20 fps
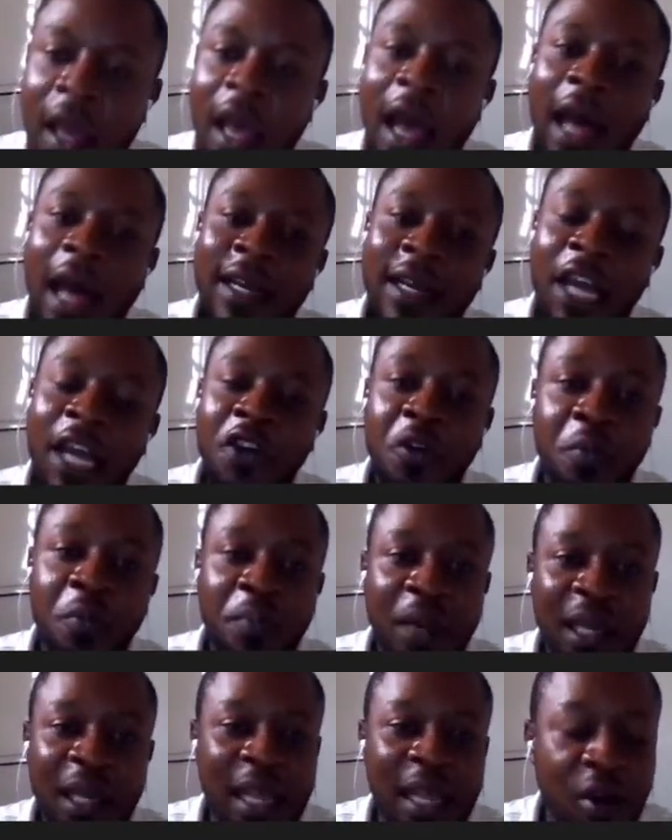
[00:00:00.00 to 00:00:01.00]
And then you
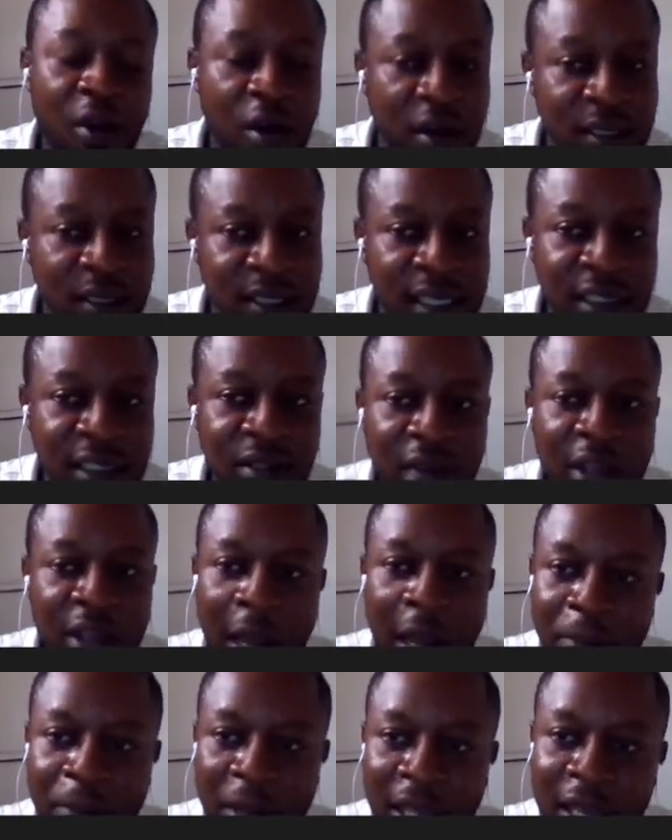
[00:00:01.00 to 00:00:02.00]
pick the coordinate. When you
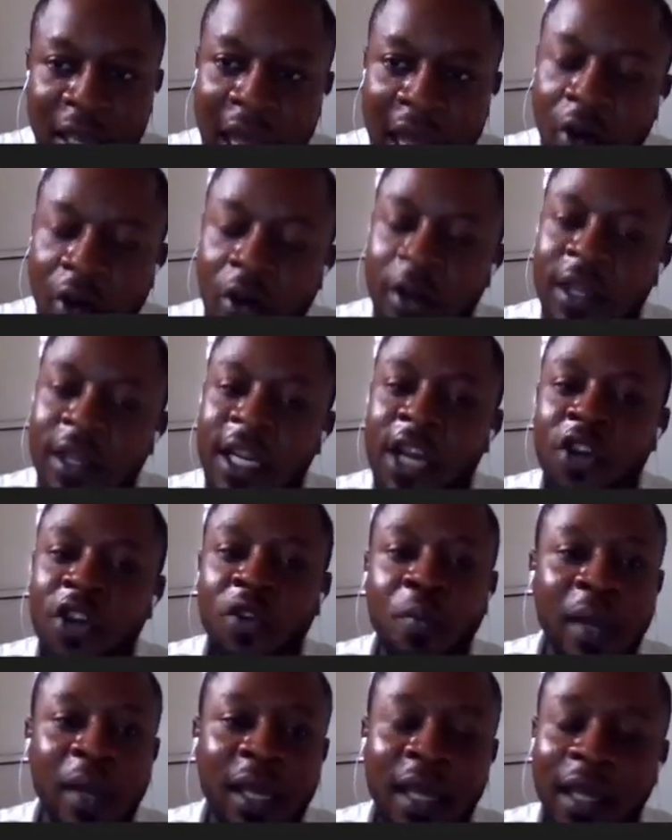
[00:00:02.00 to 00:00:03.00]
are picking that coordinate, you
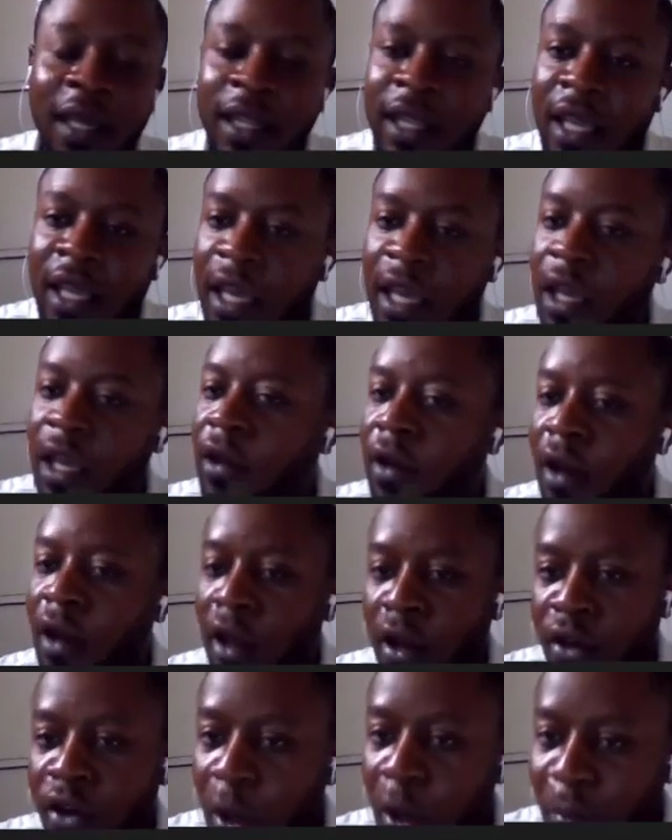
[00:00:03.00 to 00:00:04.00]
pick it
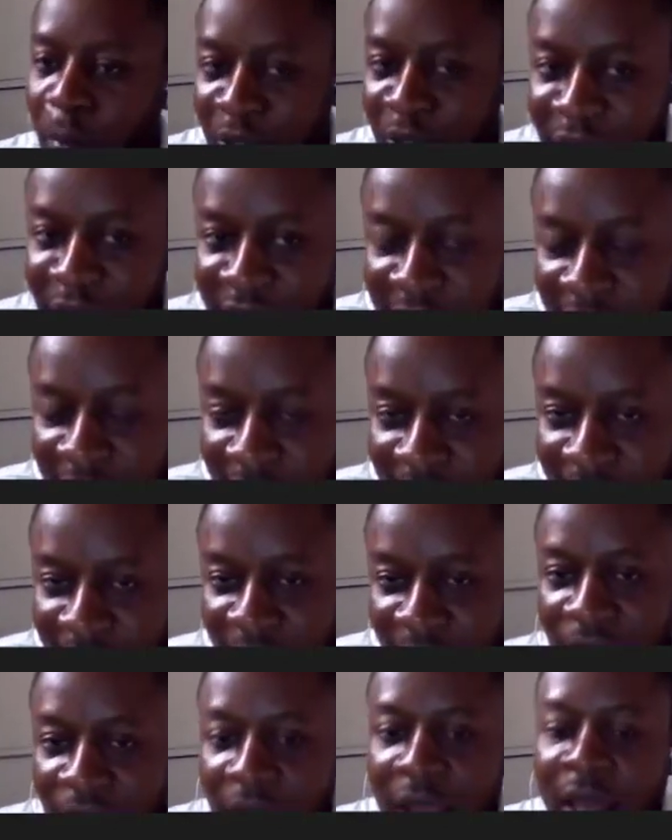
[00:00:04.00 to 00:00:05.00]
in WGS.